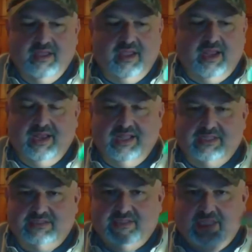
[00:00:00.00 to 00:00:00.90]
and
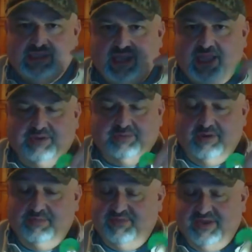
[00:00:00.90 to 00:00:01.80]
that's how I can run
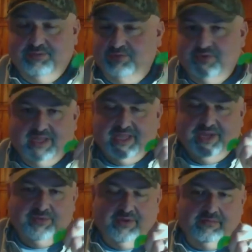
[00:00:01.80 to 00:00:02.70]
them. If I don't do it, I
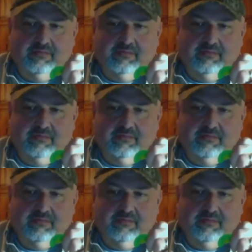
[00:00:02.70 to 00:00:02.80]
can't run them.